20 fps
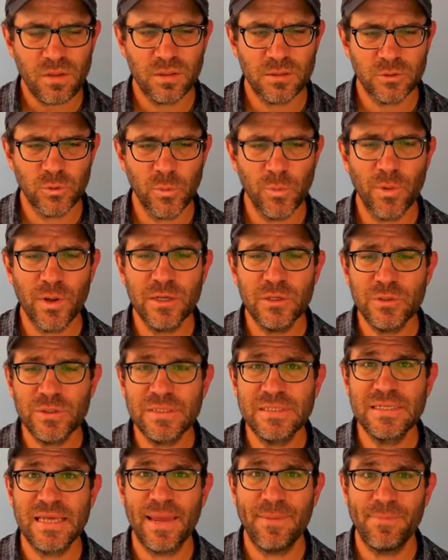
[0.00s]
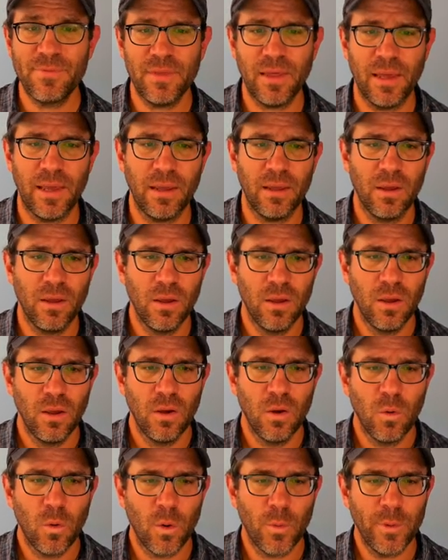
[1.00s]
So we want to do the same thing
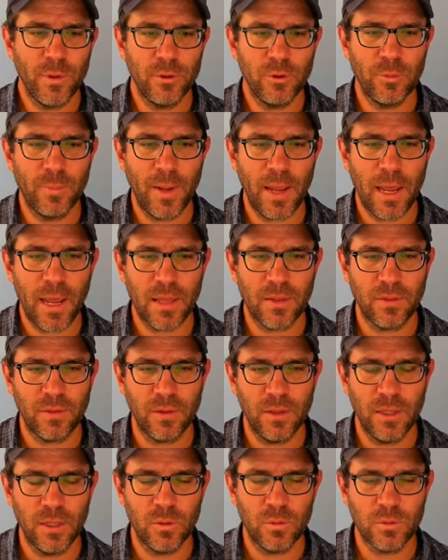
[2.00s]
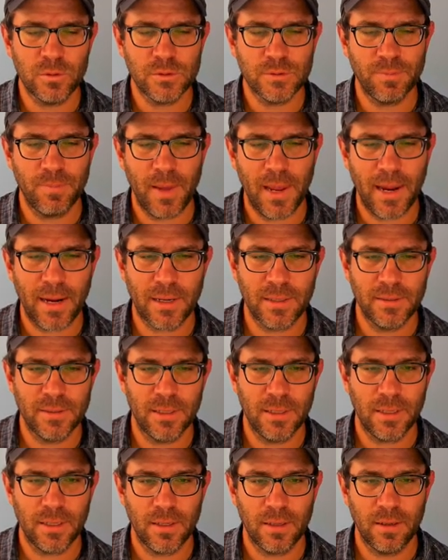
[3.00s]
where we do path equals
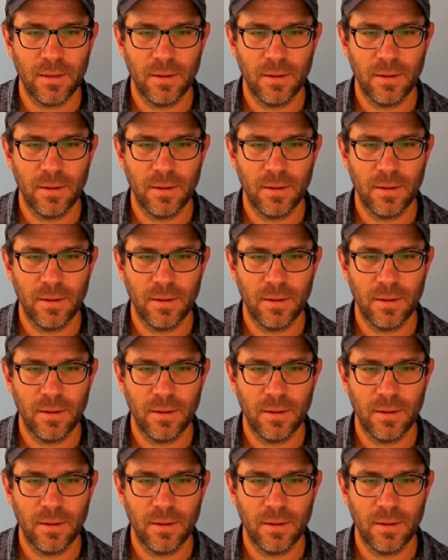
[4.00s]
backtick